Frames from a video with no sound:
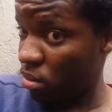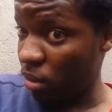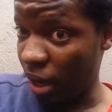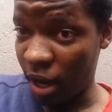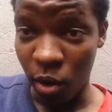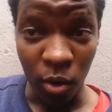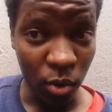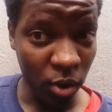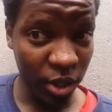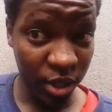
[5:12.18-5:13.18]
My hair all
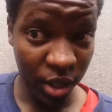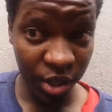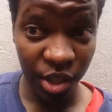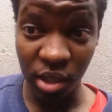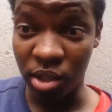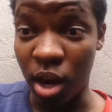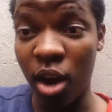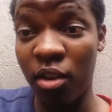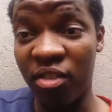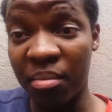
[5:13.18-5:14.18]
crusty and shit.
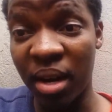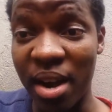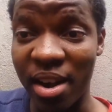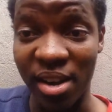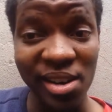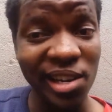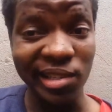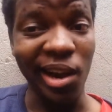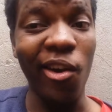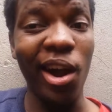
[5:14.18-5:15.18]
Sorry for my hair.
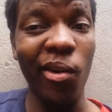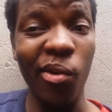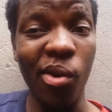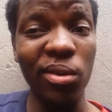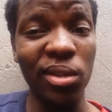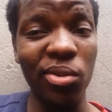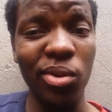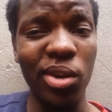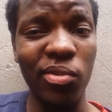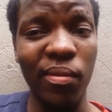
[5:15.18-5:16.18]
I look
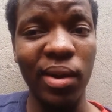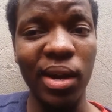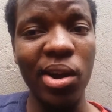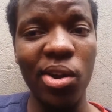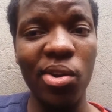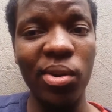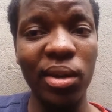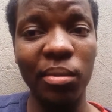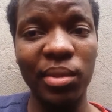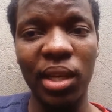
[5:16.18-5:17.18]
somewhere over there. You
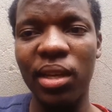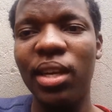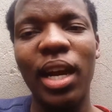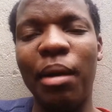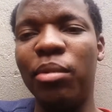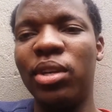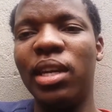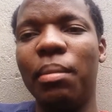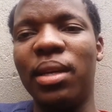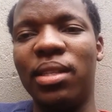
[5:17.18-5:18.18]
know what I'm saying? I'm
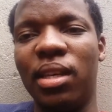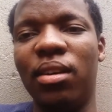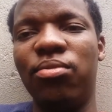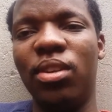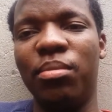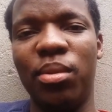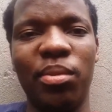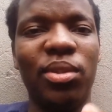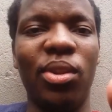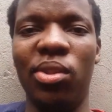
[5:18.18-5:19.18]
looking at myself and I'm
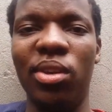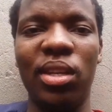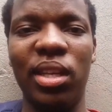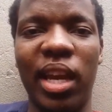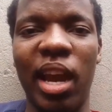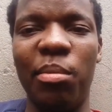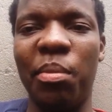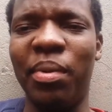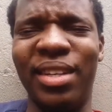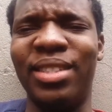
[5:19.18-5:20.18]
supposed to look at the
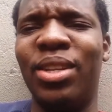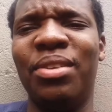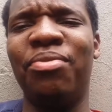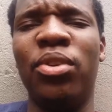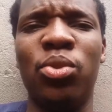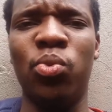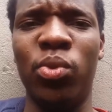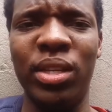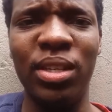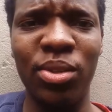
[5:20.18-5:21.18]
camera, but it feels
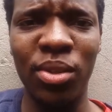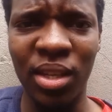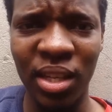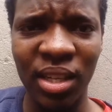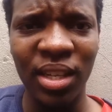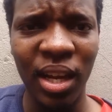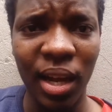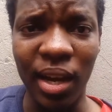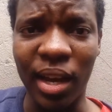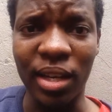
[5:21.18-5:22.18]
weird looking
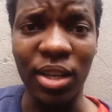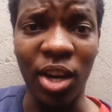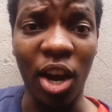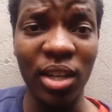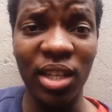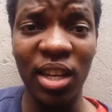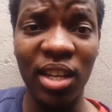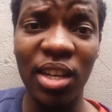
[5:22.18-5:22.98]
at like a dot